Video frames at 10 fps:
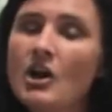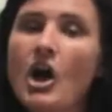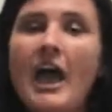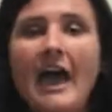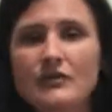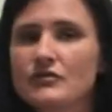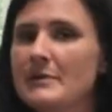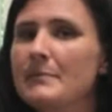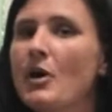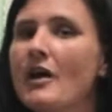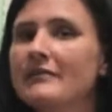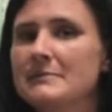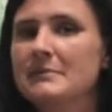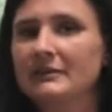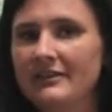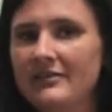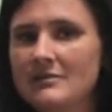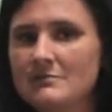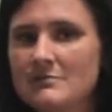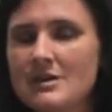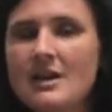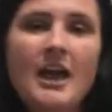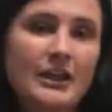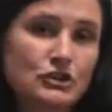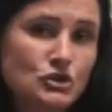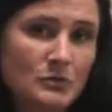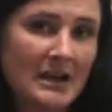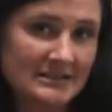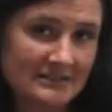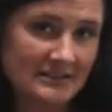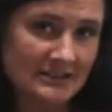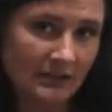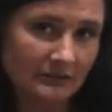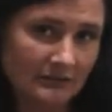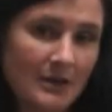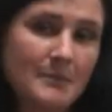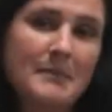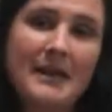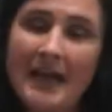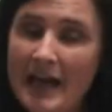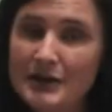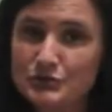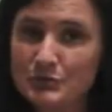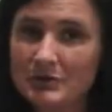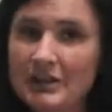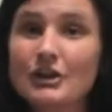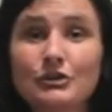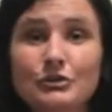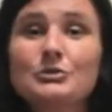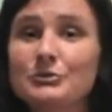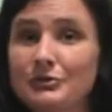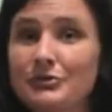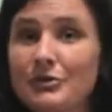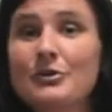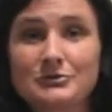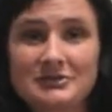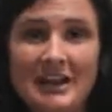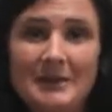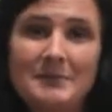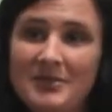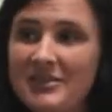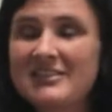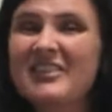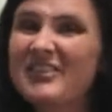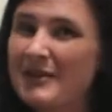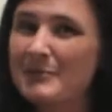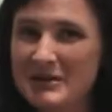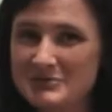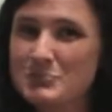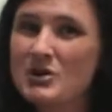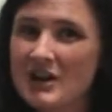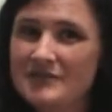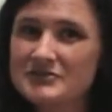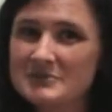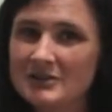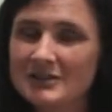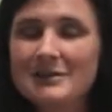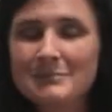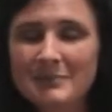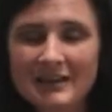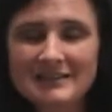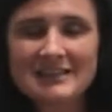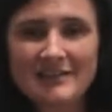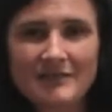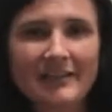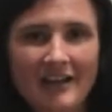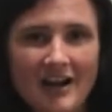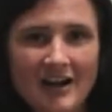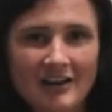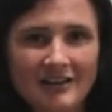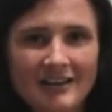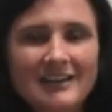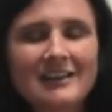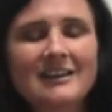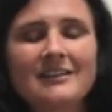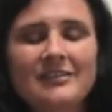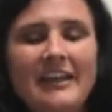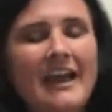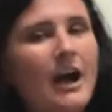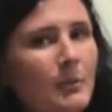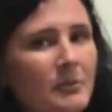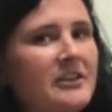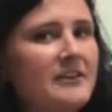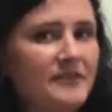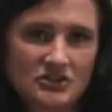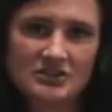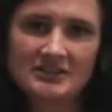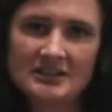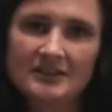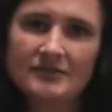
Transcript: have a grip already built in them, and you as an adult may actually use those type and think that they are much more comfortable, because they really are. They help with the efficiency of